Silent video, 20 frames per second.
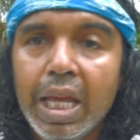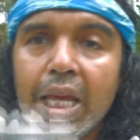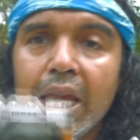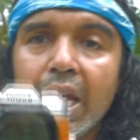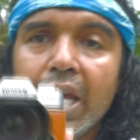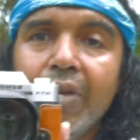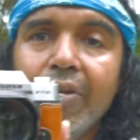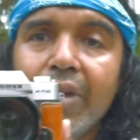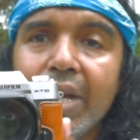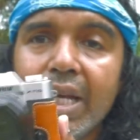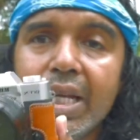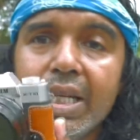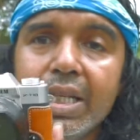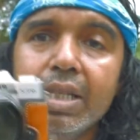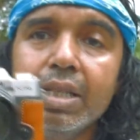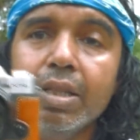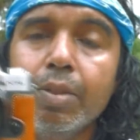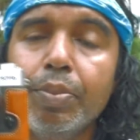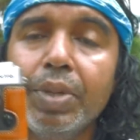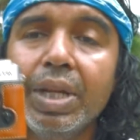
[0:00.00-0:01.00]
here it
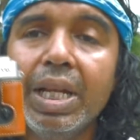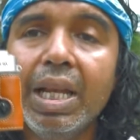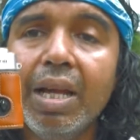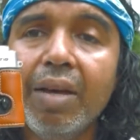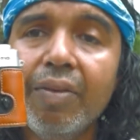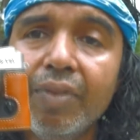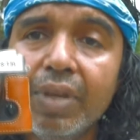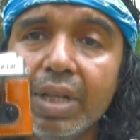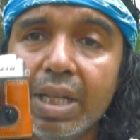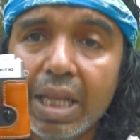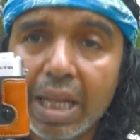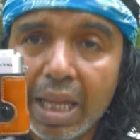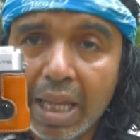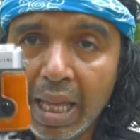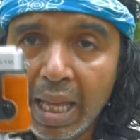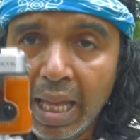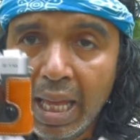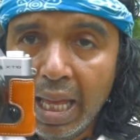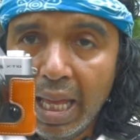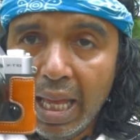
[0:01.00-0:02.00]
is, the beloved
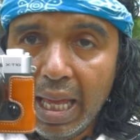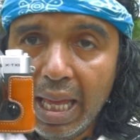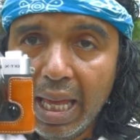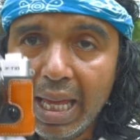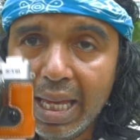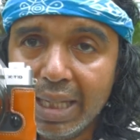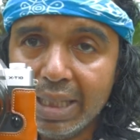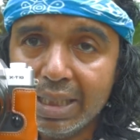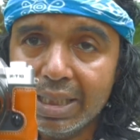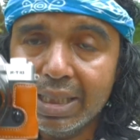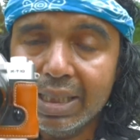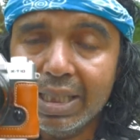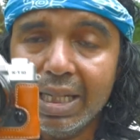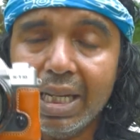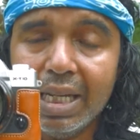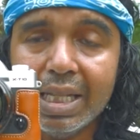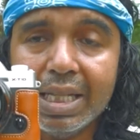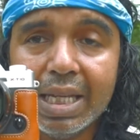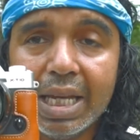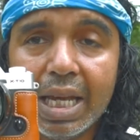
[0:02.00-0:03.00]

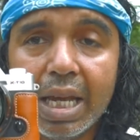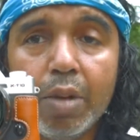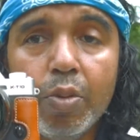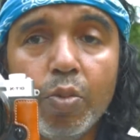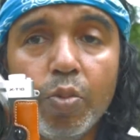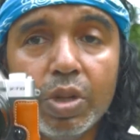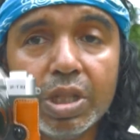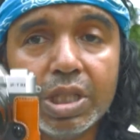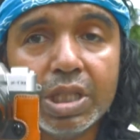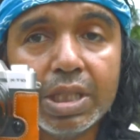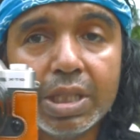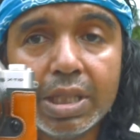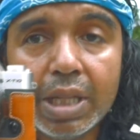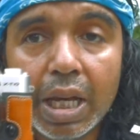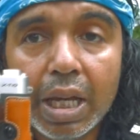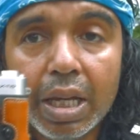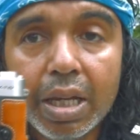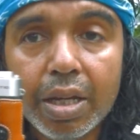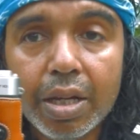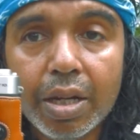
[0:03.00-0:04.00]
X-T10, which has
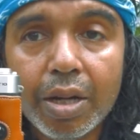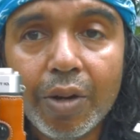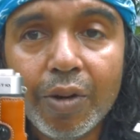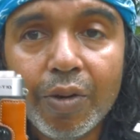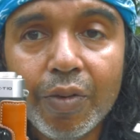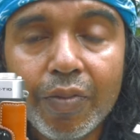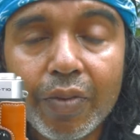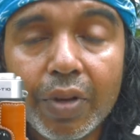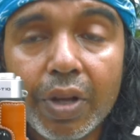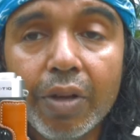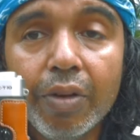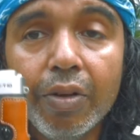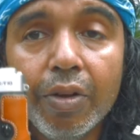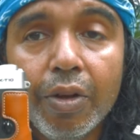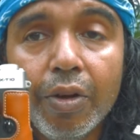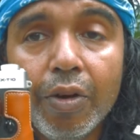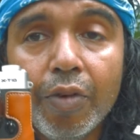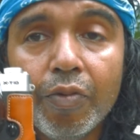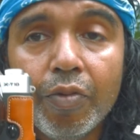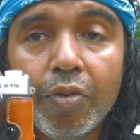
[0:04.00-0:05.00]
taken over
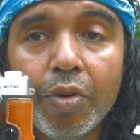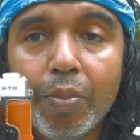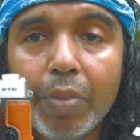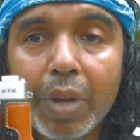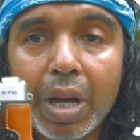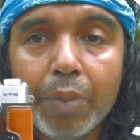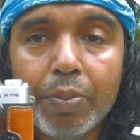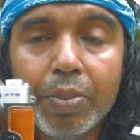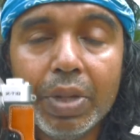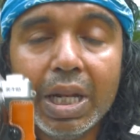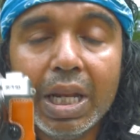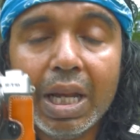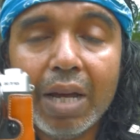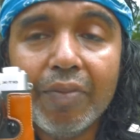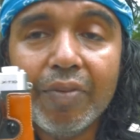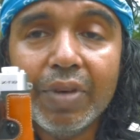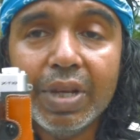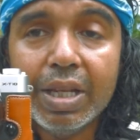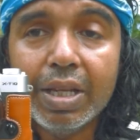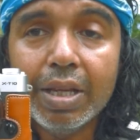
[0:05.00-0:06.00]
from my
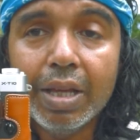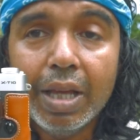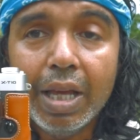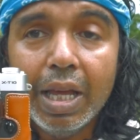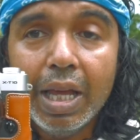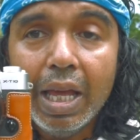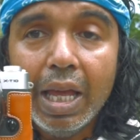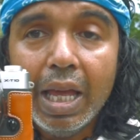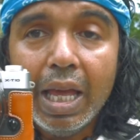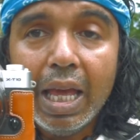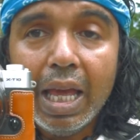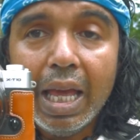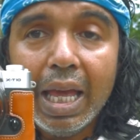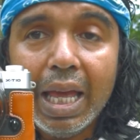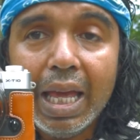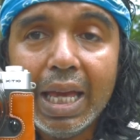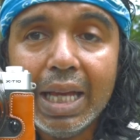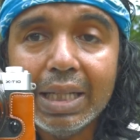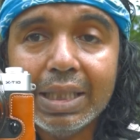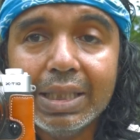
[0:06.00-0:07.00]
beloved
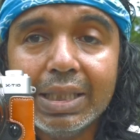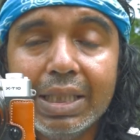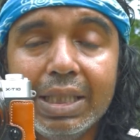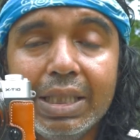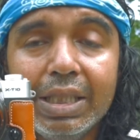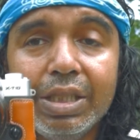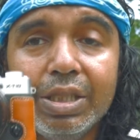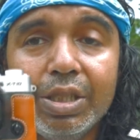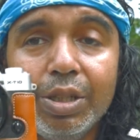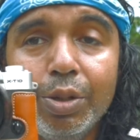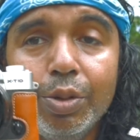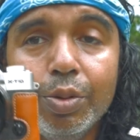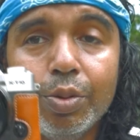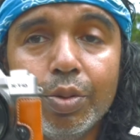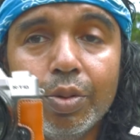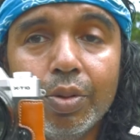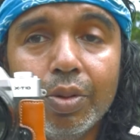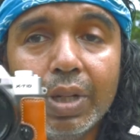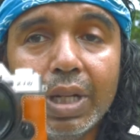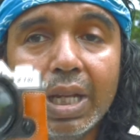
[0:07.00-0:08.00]

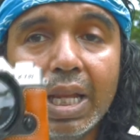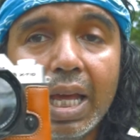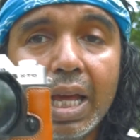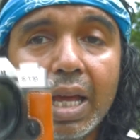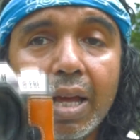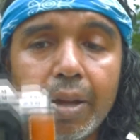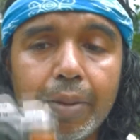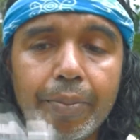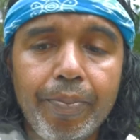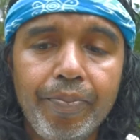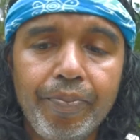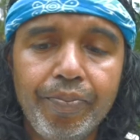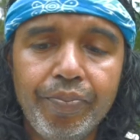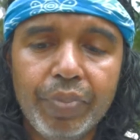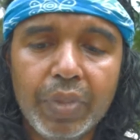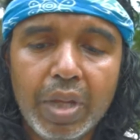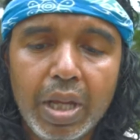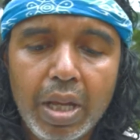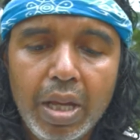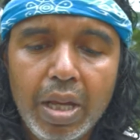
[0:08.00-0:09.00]
Xe2. Now,
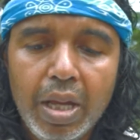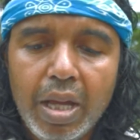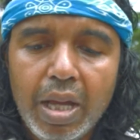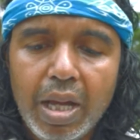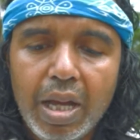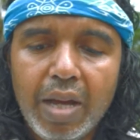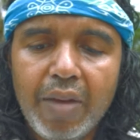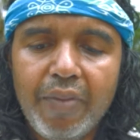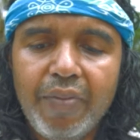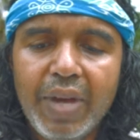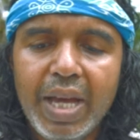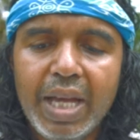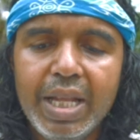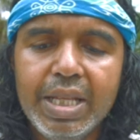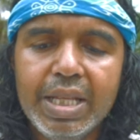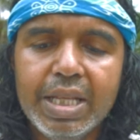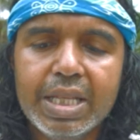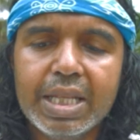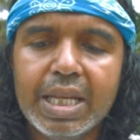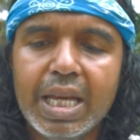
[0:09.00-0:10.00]
I've
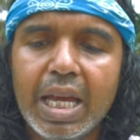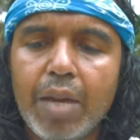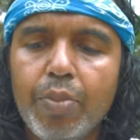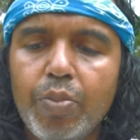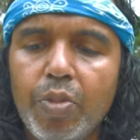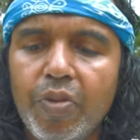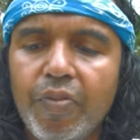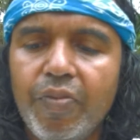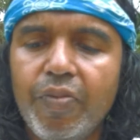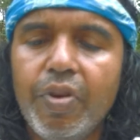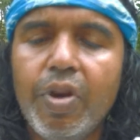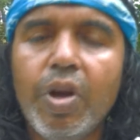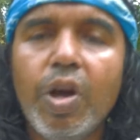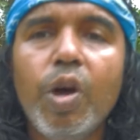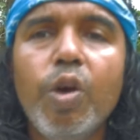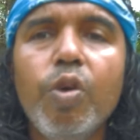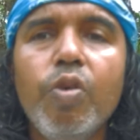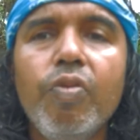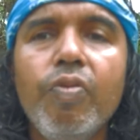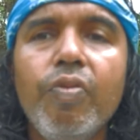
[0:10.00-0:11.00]
had this camera for
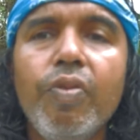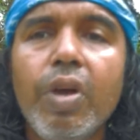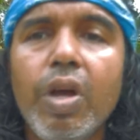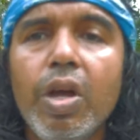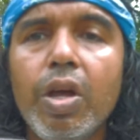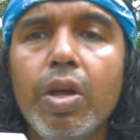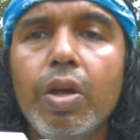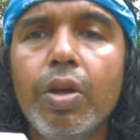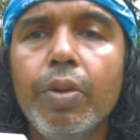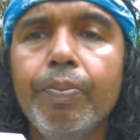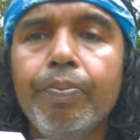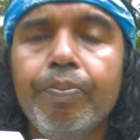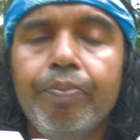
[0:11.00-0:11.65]
over